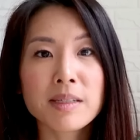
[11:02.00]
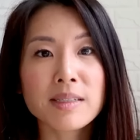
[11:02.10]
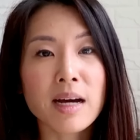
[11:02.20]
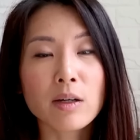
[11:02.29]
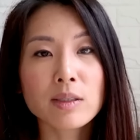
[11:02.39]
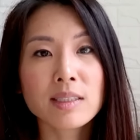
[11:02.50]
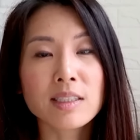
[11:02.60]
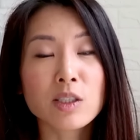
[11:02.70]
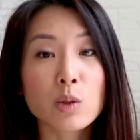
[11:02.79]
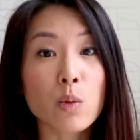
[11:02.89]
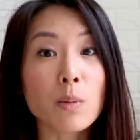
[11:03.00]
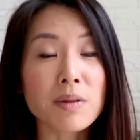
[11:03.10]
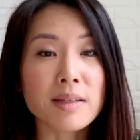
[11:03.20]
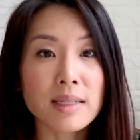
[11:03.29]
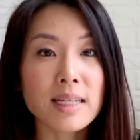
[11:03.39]
ups and downs since you won't
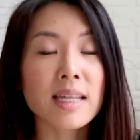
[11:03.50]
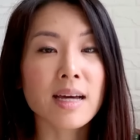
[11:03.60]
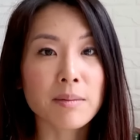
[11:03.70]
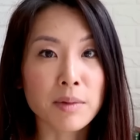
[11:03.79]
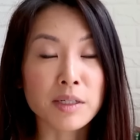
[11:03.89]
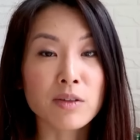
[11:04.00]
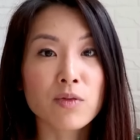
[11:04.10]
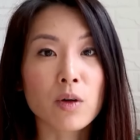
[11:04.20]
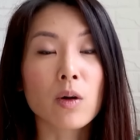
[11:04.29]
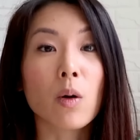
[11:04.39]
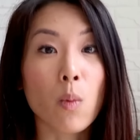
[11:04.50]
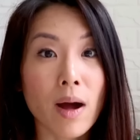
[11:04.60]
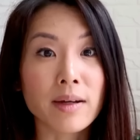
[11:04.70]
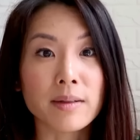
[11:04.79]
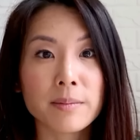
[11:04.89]
be needing that money for a
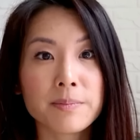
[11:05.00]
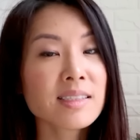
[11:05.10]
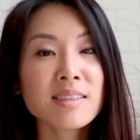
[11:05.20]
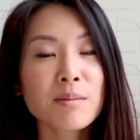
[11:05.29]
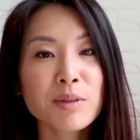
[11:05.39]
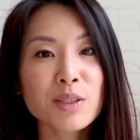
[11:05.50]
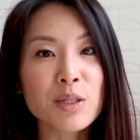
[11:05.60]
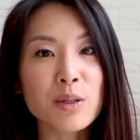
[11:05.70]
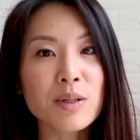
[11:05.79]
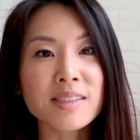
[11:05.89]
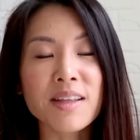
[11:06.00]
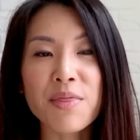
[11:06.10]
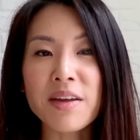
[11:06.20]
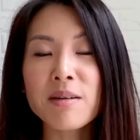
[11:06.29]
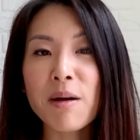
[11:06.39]
while. Lesson number 2 is to
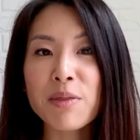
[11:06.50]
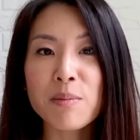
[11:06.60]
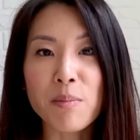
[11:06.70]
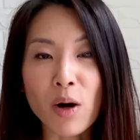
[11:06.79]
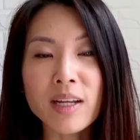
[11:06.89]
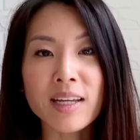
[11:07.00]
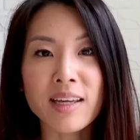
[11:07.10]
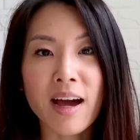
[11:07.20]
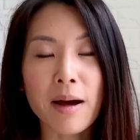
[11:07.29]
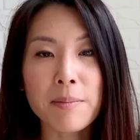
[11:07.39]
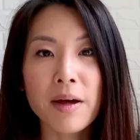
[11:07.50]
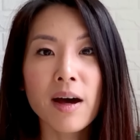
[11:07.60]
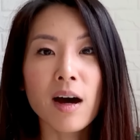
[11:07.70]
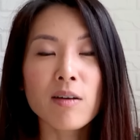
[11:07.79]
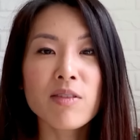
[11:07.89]
think about the market cap
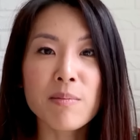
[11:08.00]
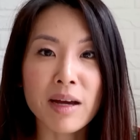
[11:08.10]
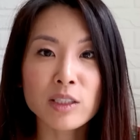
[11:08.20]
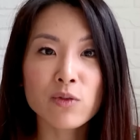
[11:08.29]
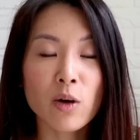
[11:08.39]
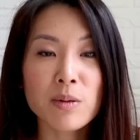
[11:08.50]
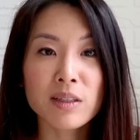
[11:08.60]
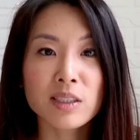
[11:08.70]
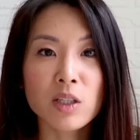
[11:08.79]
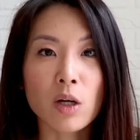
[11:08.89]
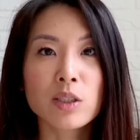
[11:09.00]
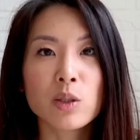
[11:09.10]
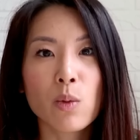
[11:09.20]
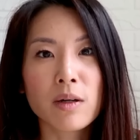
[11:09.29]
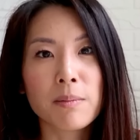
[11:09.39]
of the Magic Formula stocks
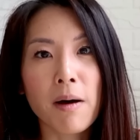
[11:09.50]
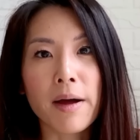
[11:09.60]
you want to